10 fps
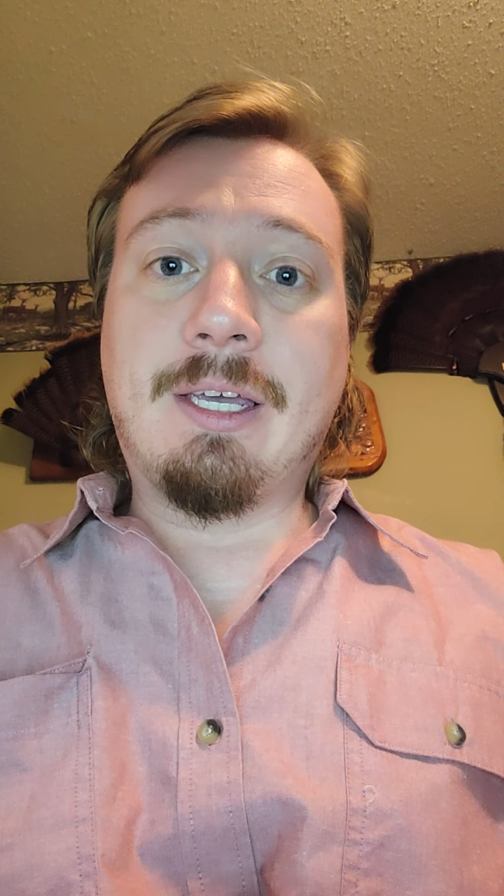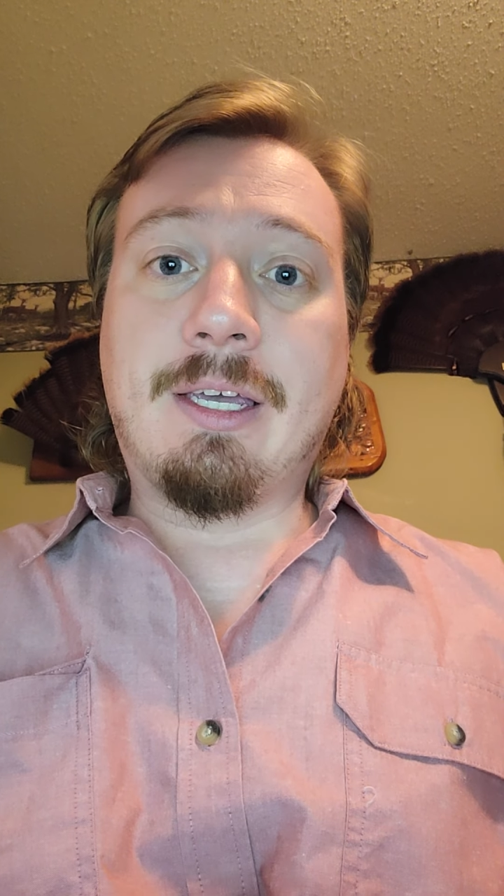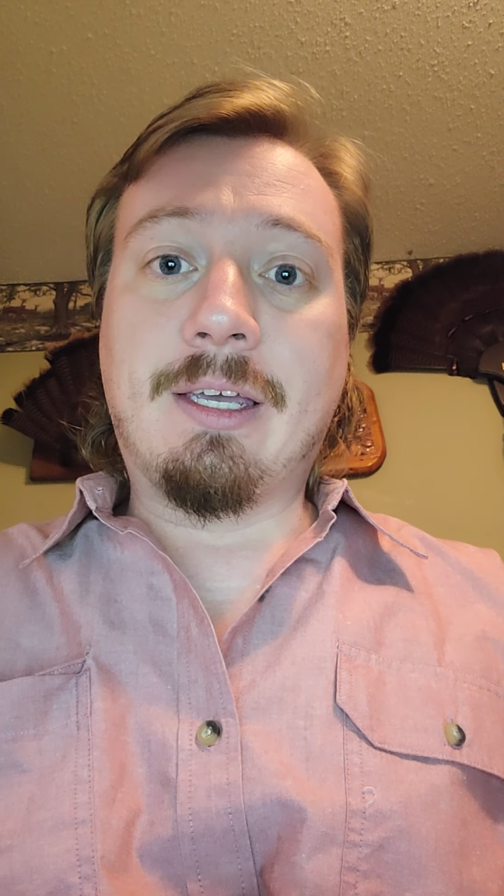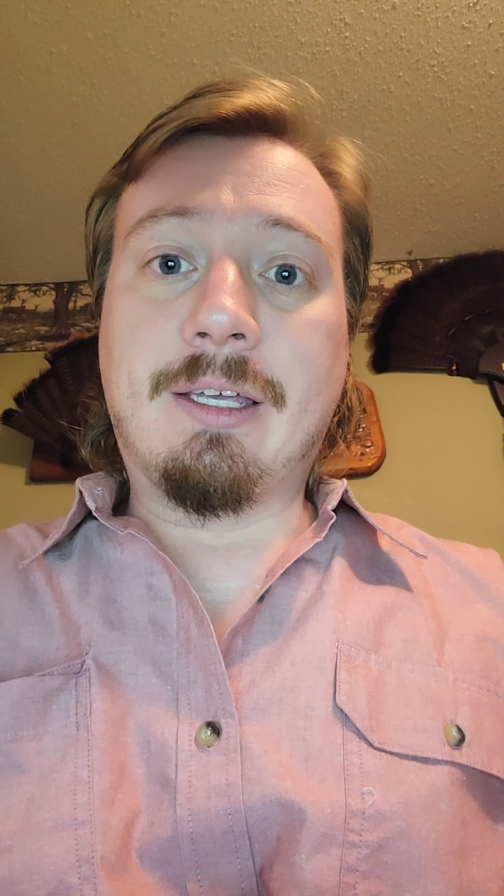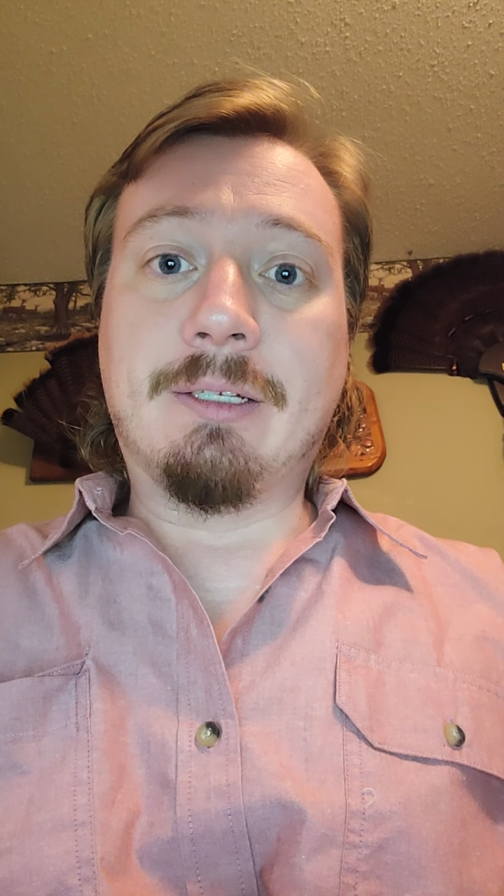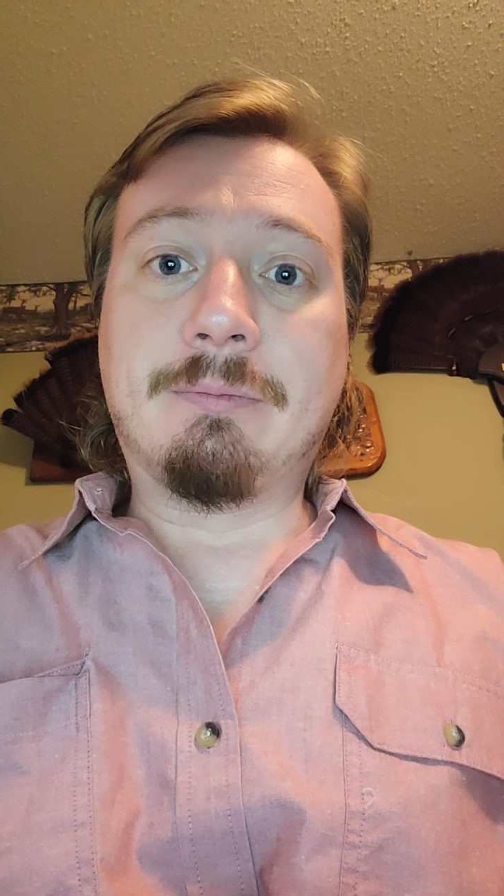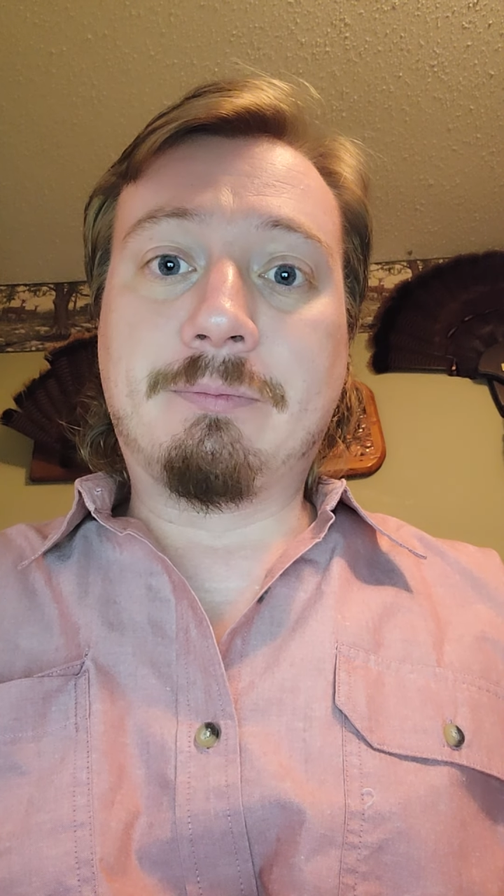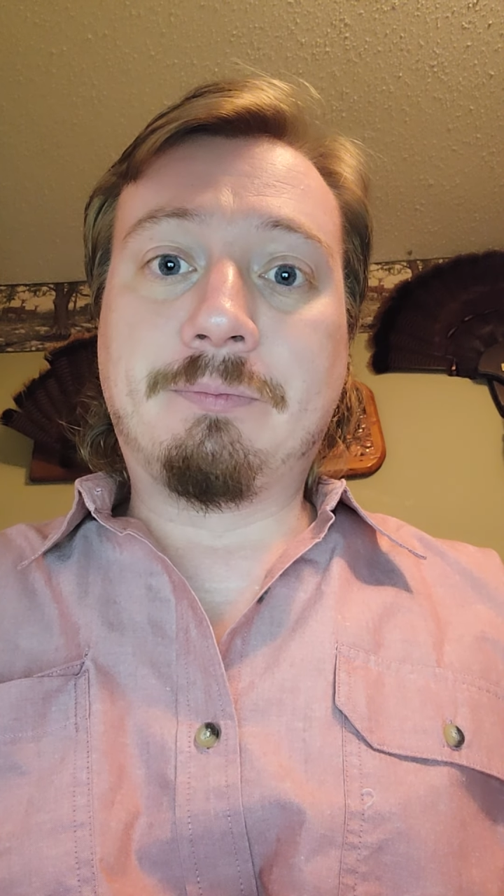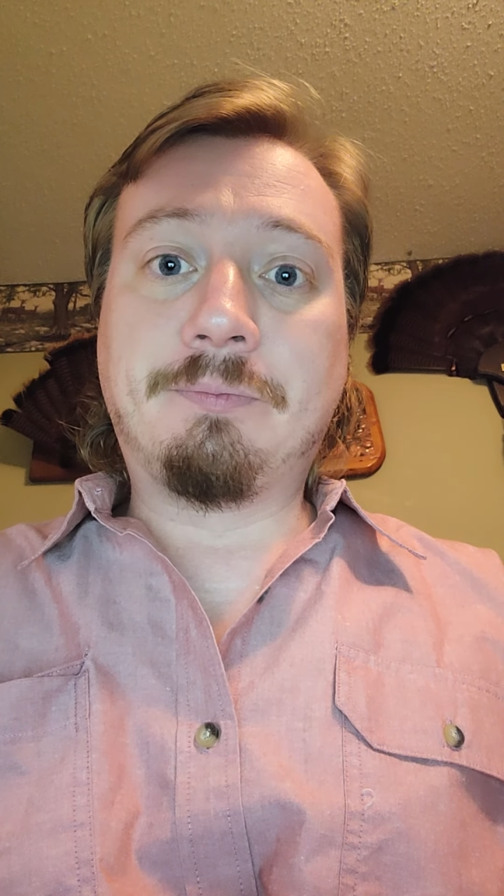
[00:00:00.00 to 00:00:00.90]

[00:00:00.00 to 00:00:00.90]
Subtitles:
and